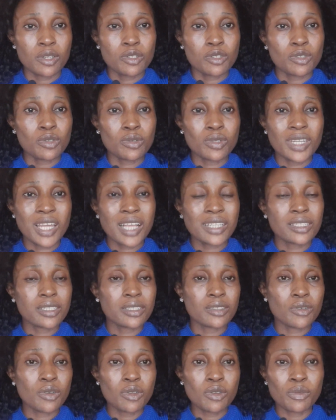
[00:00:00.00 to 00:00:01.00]
So that
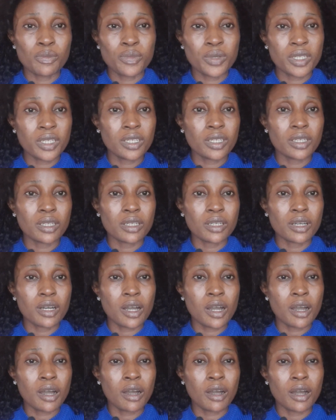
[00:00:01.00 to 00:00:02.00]
is going to be
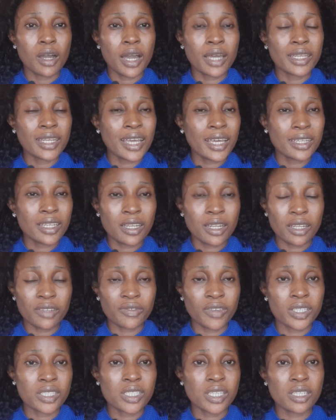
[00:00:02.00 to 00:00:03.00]
an added
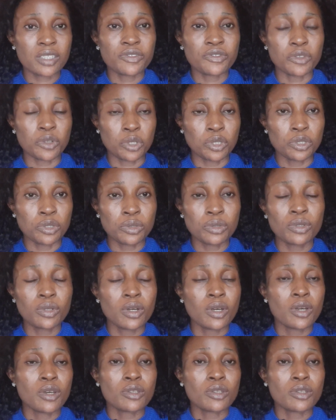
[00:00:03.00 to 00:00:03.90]
advantage for you.